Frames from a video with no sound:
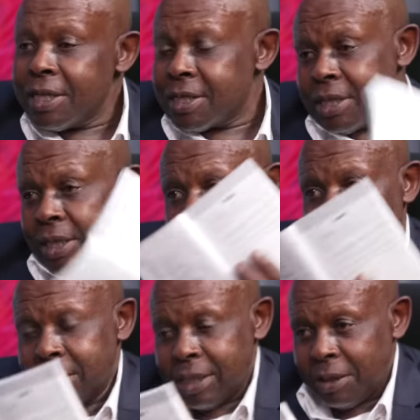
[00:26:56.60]
Yes, here
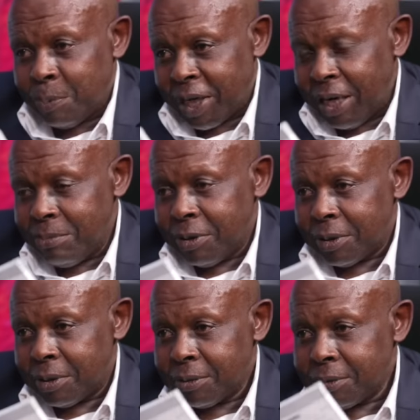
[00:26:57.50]
is in the preamble.
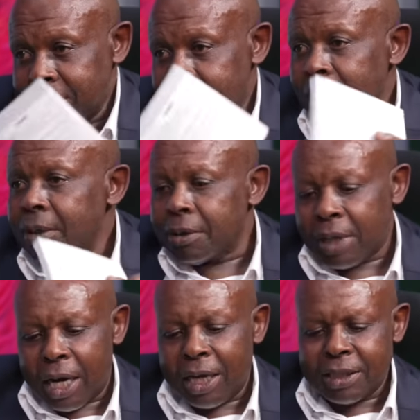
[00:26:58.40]
Okay.
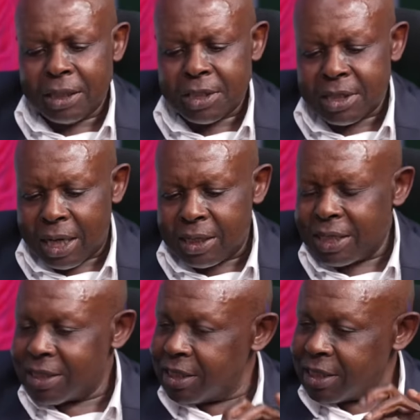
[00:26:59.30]
Right at start
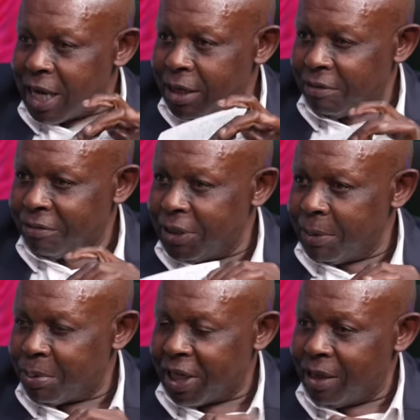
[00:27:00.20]
as the start of the
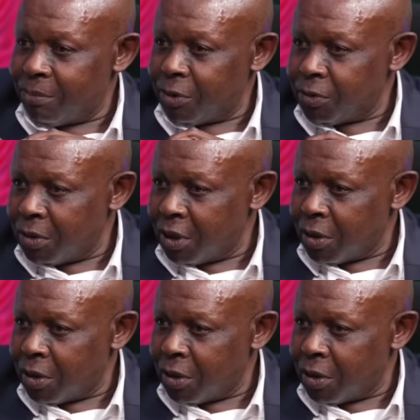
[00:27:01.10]
preamble to the